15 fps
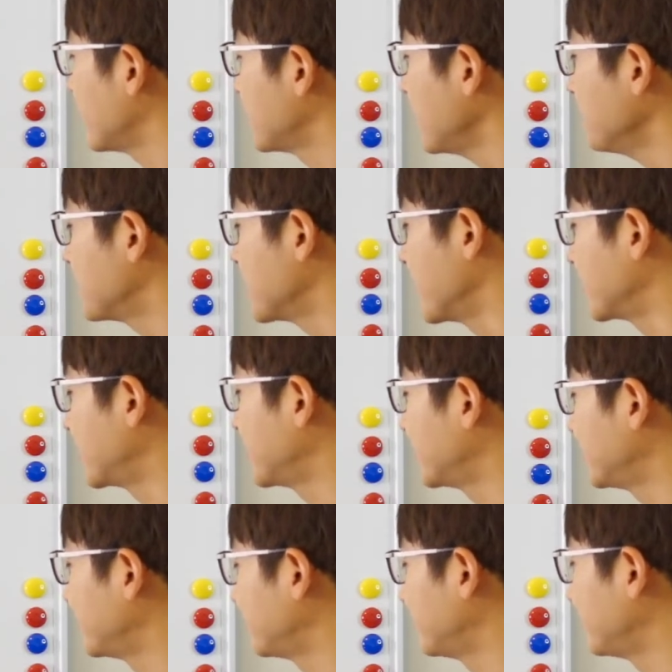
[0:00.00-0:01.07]
subject.
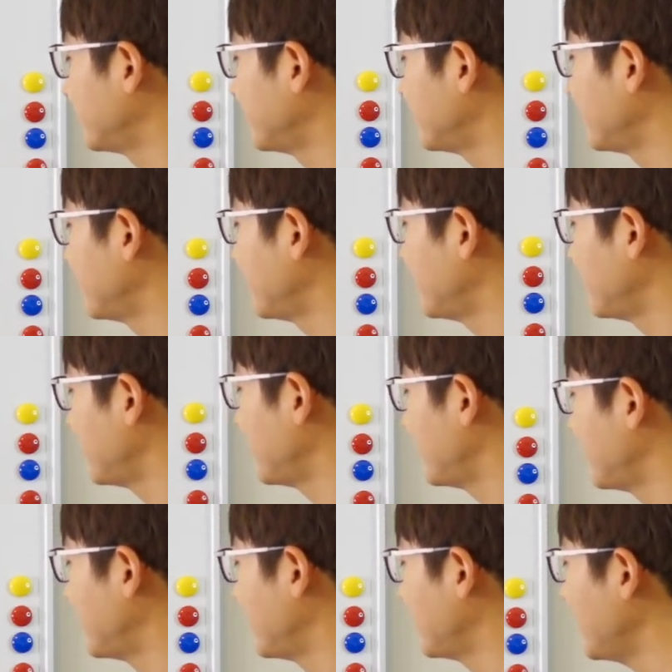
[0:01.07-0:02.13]

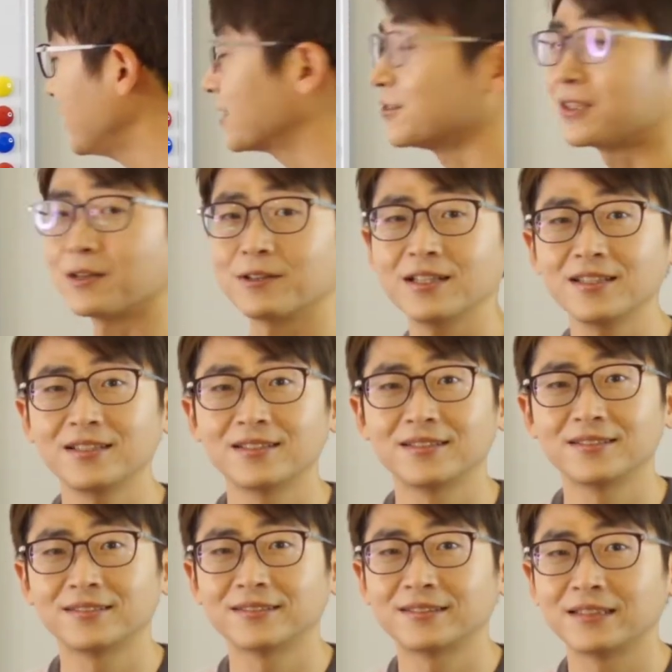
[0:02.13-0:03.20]
I can do that, right?
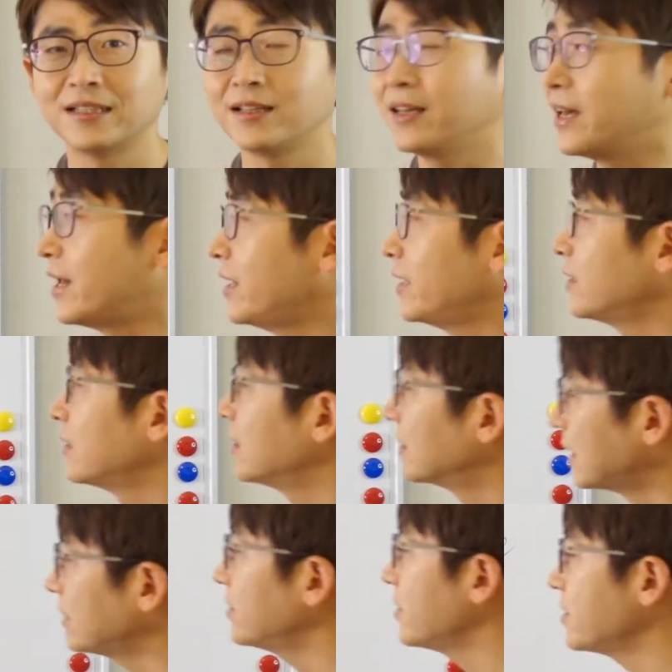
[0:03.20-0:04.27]
And
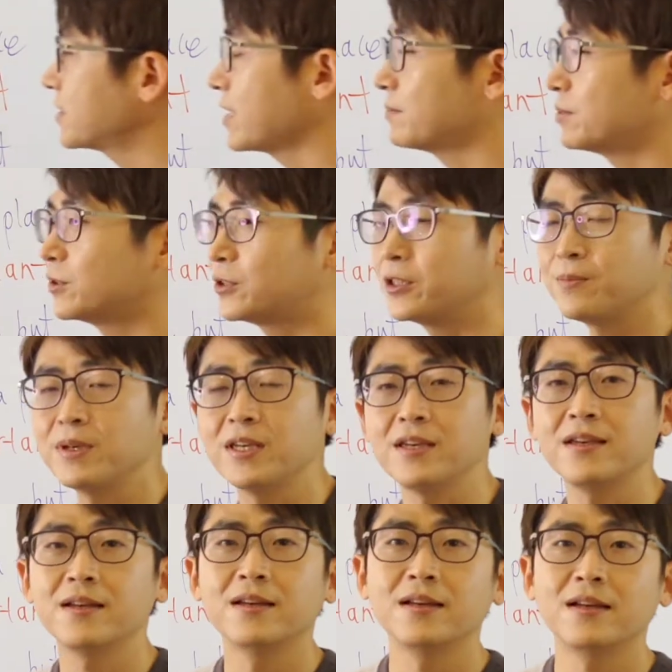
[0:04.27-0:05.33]
another example could
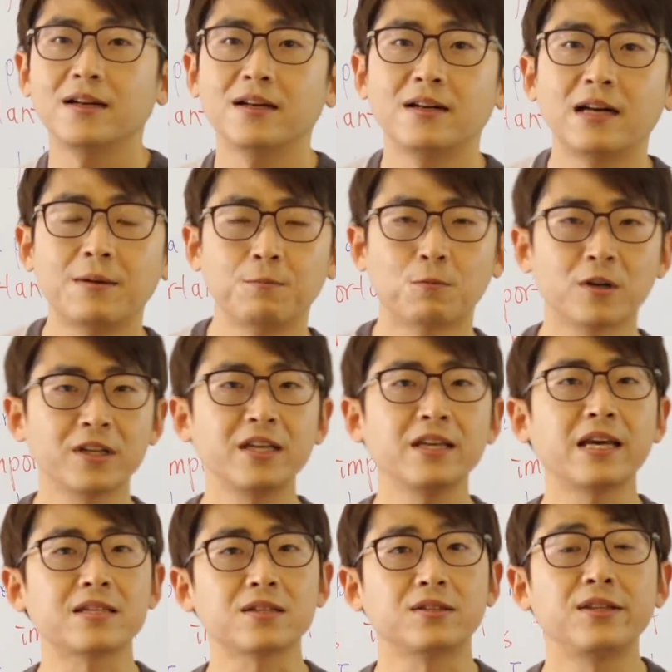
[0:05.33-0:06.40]
be I'm
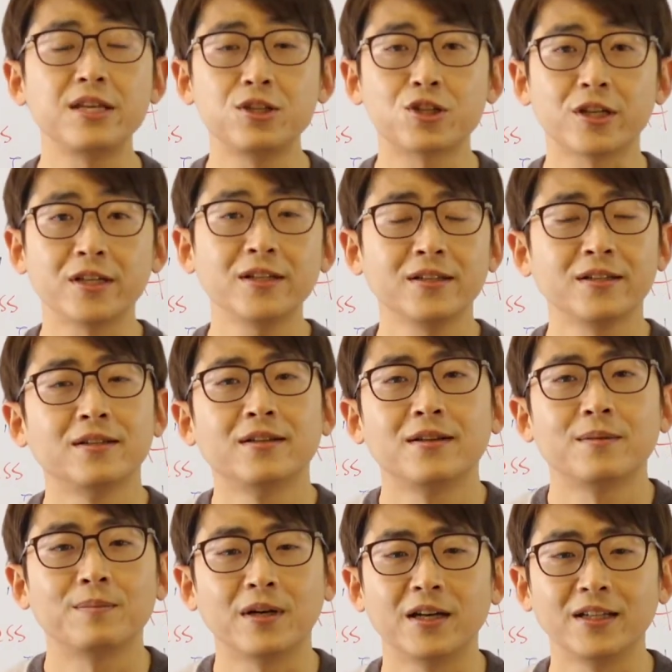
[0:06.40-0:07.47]
working as a teacher,
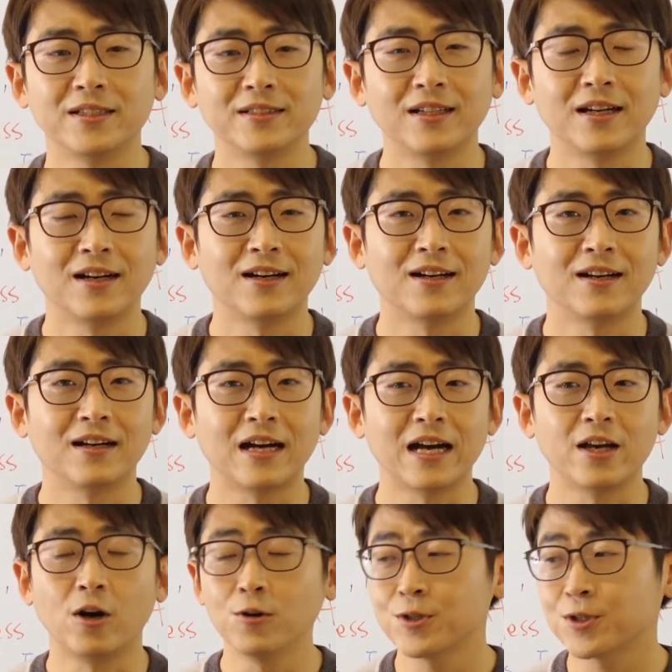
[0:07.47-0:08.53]
but
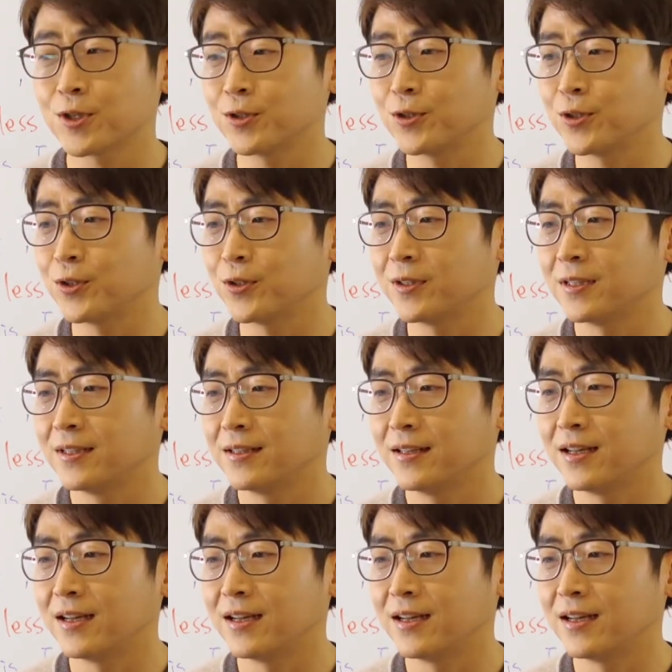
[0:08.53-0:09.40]
I also do